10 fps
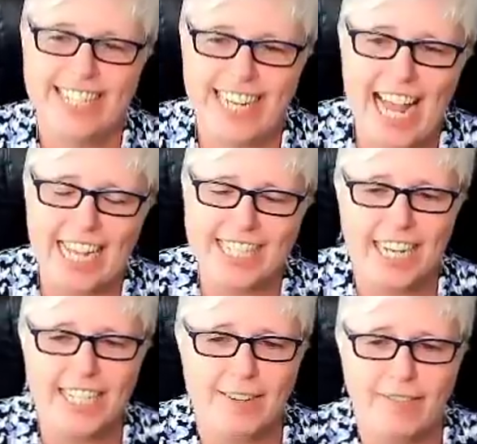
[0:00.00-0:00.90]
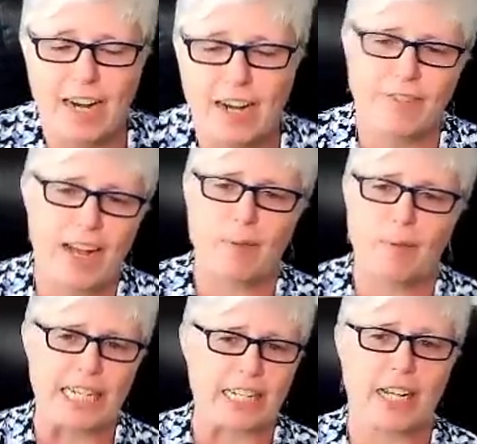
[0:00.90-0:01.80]
she asked okay. us to verify.
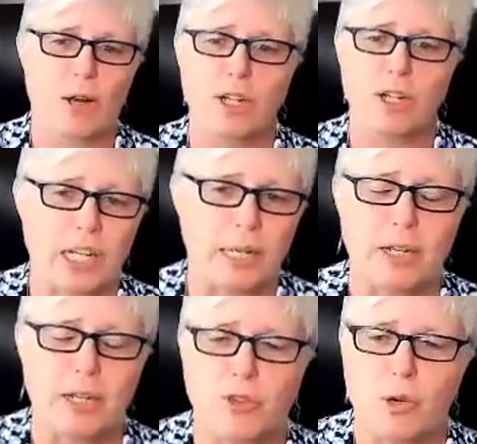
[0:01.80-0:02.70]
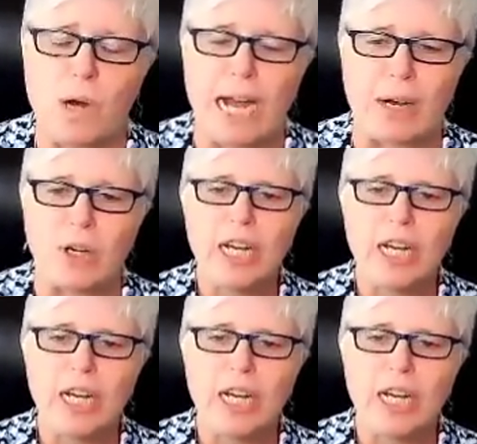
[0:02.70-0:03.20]
We just go do something else for a while.